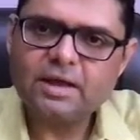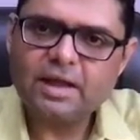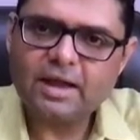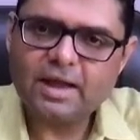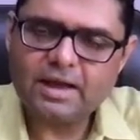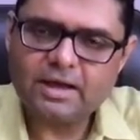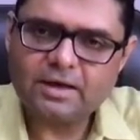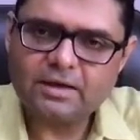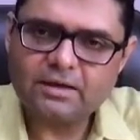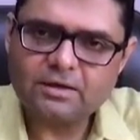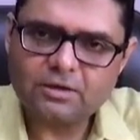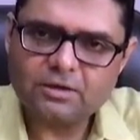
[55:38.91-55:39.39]

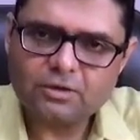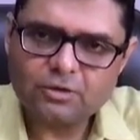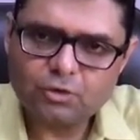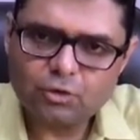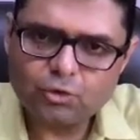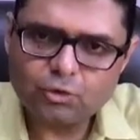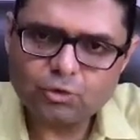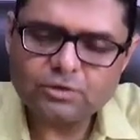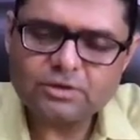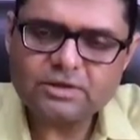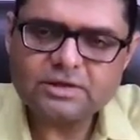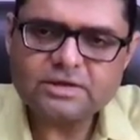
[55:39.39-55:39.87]
and
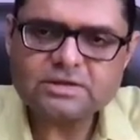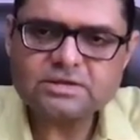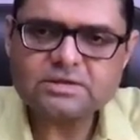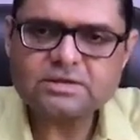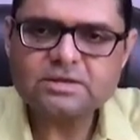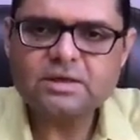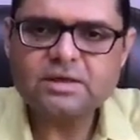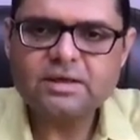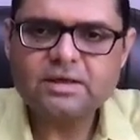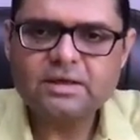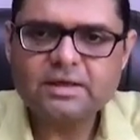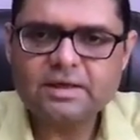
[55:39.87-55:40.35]
do
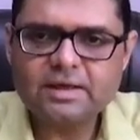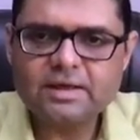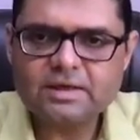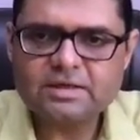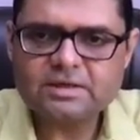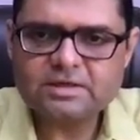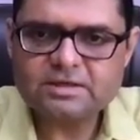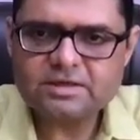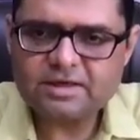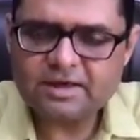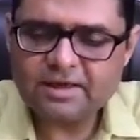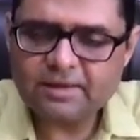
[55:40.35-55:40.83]
this
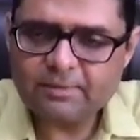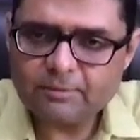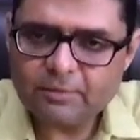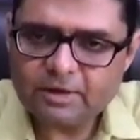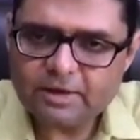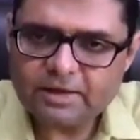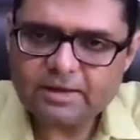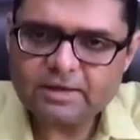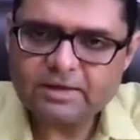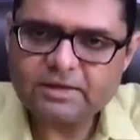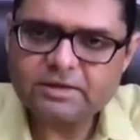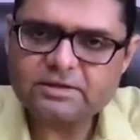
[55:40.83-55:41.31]

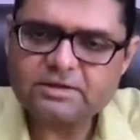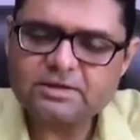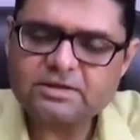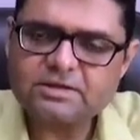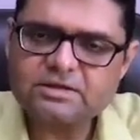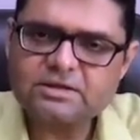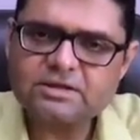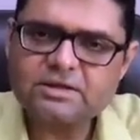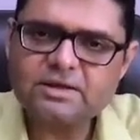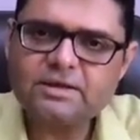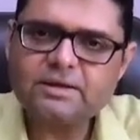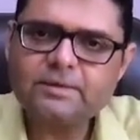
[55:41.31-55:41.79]
extremely
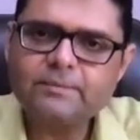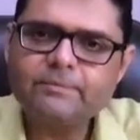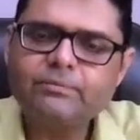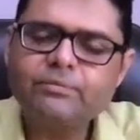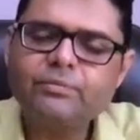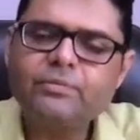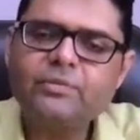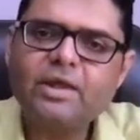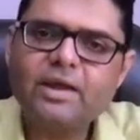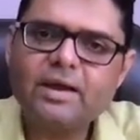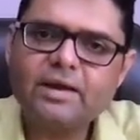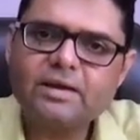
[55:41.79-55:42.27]
interesting
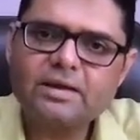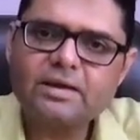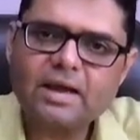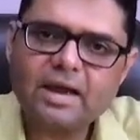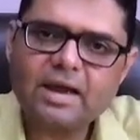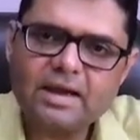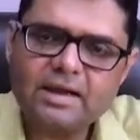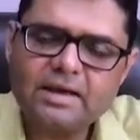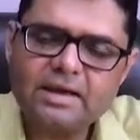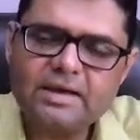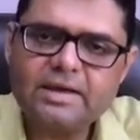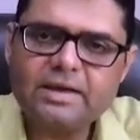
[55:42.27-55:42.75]
and
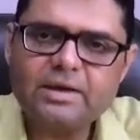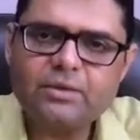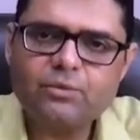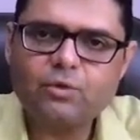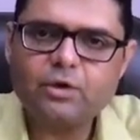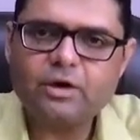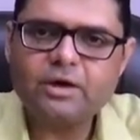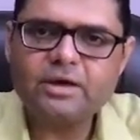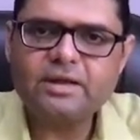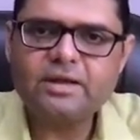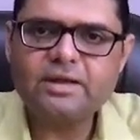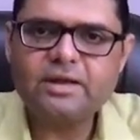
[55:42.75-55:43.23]
highly
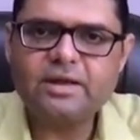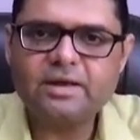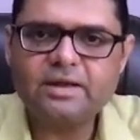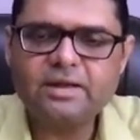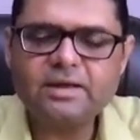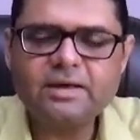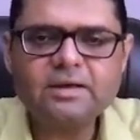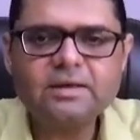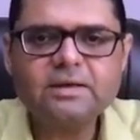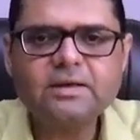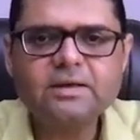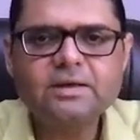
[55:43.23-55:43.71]
rewarding
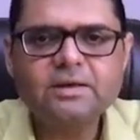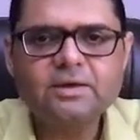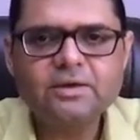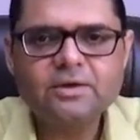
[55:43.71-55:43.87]
area